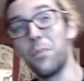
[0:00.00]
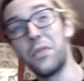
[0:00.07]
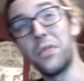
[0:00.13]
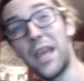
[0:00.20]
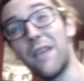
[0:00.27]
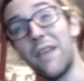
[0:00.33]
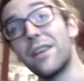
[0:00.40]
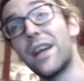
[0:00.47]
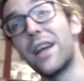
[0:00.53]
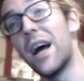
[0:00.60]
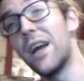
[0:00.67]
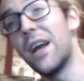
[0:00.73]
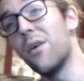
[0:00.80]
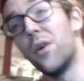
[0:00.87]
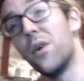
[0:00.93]
They have a
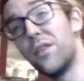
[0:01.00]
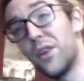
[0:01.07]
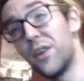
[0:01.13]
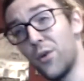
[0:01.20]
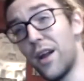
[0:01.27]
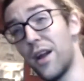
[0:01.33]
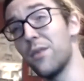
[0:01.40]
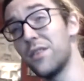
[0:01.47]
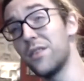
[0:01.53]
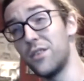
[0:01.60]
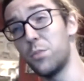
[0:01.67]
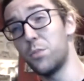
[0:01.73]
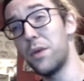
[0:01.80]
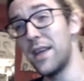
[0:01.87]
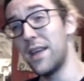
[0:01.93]
guy on the ground in
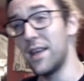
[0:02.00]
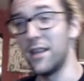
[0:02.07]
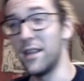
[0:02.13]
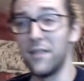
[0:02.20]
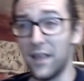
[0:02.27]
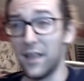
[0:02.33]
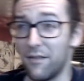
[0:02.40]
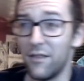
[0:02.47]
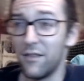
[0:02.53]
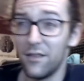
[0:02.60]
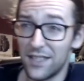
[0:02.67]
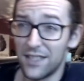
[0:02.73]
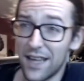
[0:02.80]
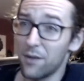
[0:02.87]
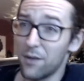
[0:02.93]
Japan that
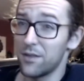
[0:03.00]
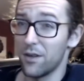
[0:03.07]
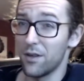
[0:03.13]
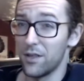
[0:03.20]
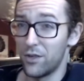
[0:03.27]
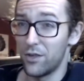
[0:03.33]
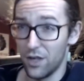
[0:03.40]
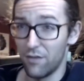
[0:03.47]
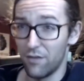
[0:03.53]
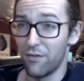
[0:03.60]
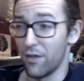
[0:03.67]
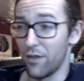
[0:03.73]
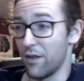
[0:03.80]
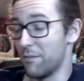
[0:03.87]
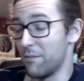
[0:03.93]
scouts all this shit
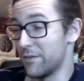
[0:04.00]
for them.